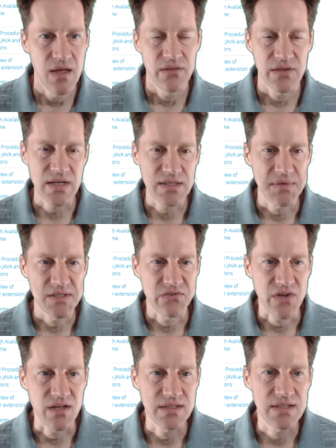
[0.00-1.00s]
The next piece of
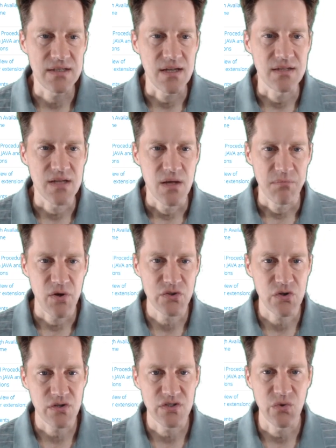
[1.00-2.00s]
content is
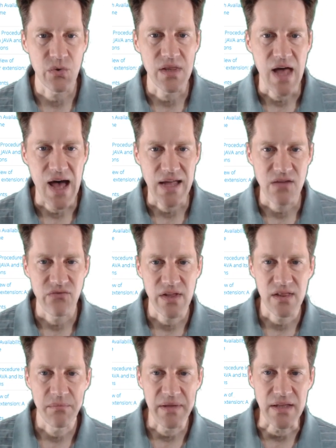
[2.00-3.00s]
PostgreSQL high
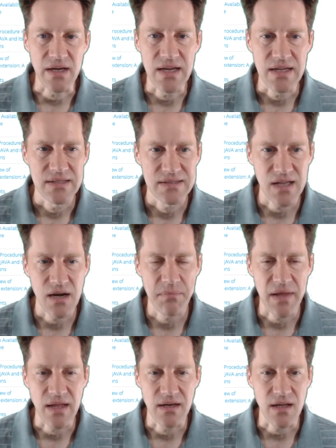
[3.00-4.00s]
availability setup
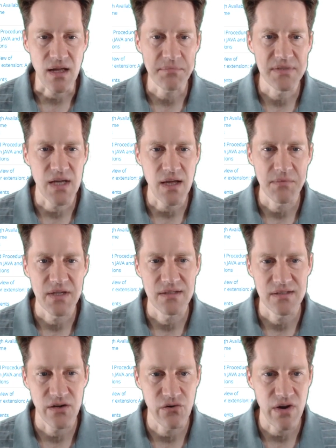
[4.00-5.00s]
and uptime
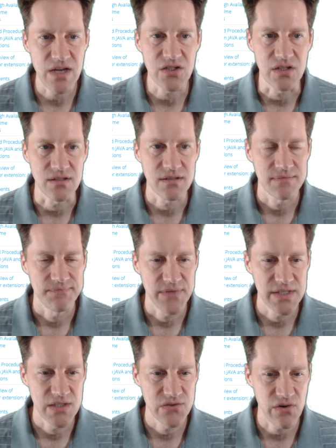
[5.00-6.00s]
considerations.
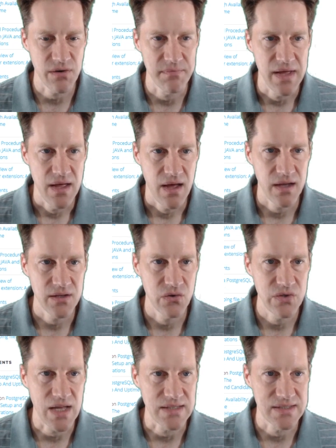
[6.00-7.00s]
This is from
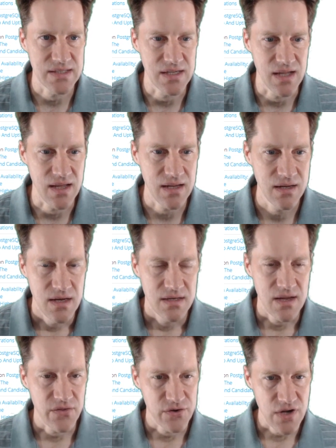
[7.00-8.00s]
higo.ca.
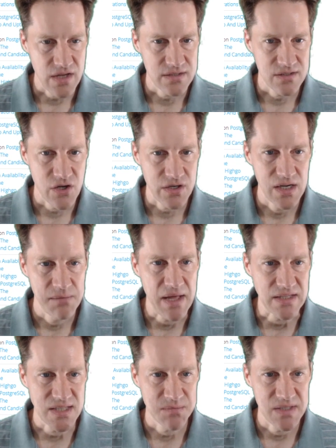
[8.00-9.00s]
Now they're not talking about
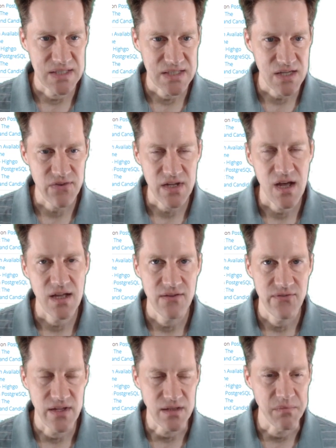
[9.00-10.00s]
specific high
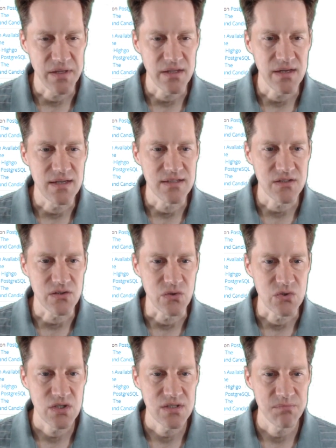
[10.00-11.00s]
availability
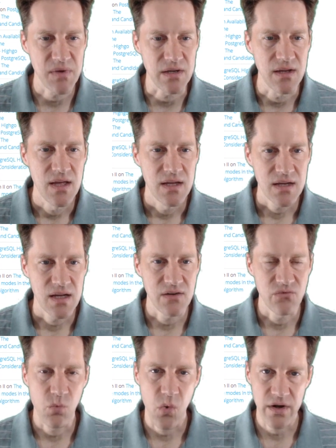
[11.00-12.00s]
solutions, but kind of
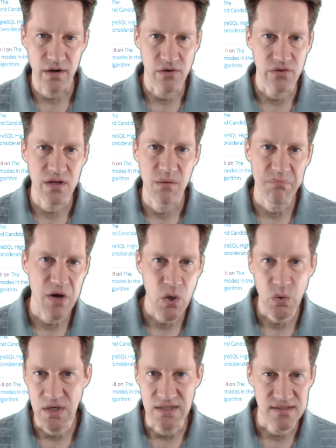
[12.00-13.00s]
what are the
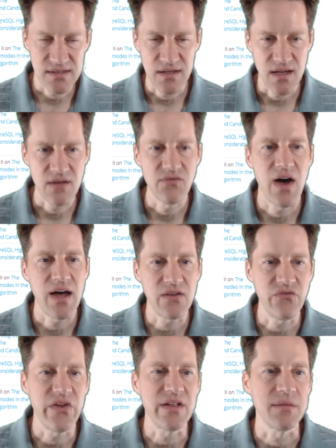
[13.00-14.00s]
components of high
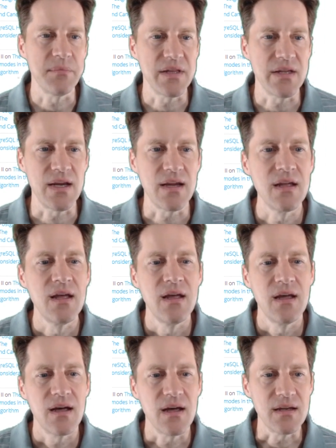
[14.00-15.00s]
availability.
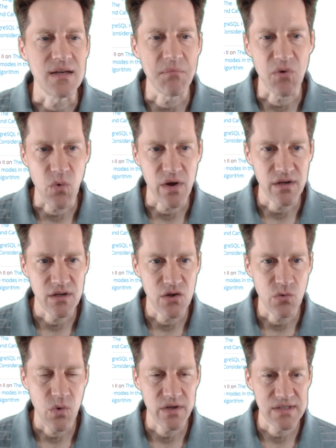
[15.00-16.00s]
Number one, you
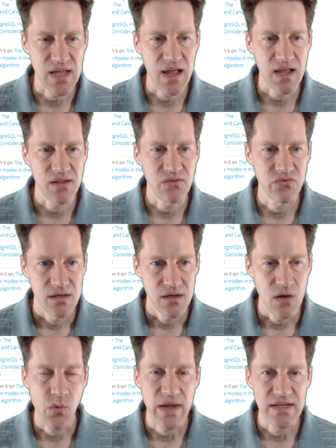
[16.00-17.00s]
want to have a
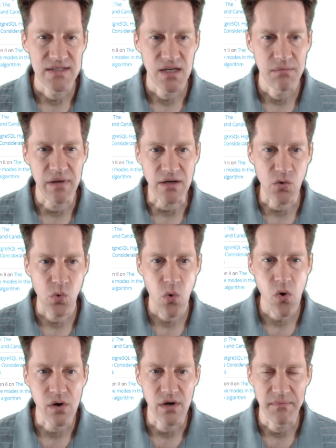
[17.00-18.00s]
way to set up a
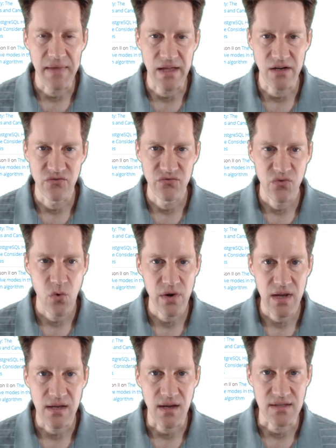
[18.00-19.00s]
quorum and
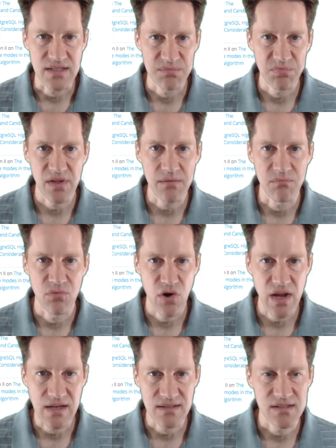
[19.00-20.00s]
avoiding a split
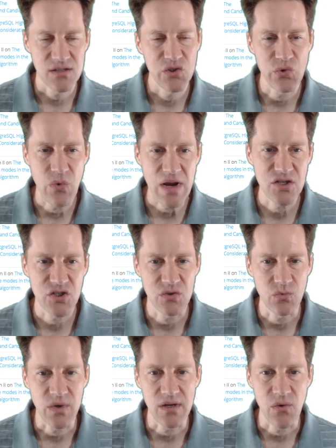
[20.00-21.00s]
brain situation
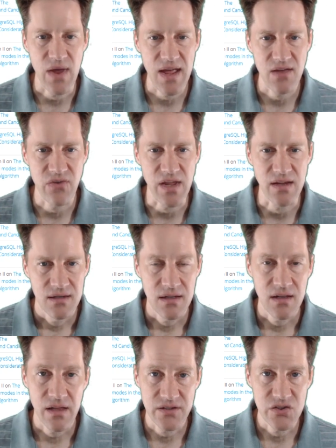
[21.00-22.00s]
when you have a
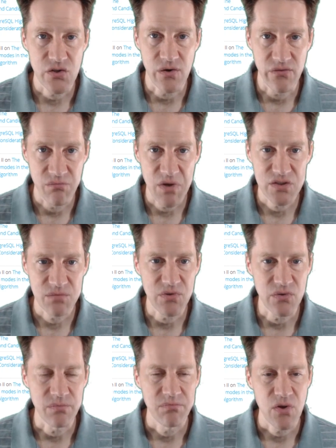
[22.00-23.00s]
cluster of
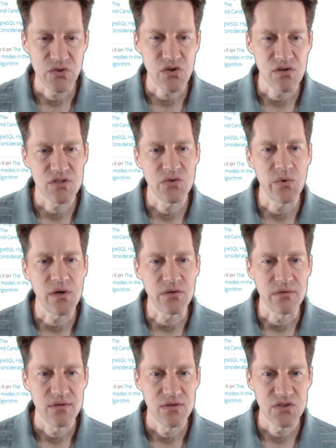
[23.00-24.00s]
multiple PostgreSQL
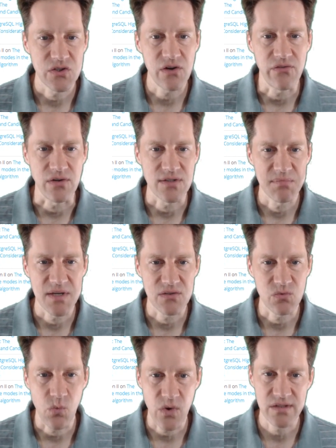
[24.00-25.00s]
servers, because
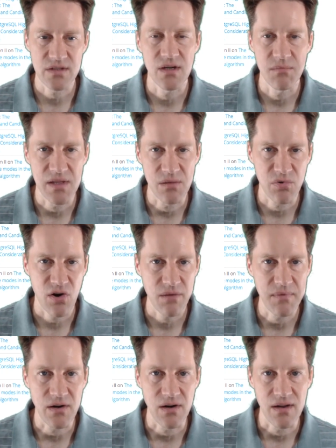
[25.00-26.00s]
one's going to be the
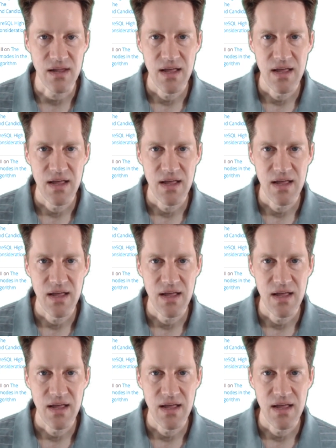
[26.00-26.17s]
primary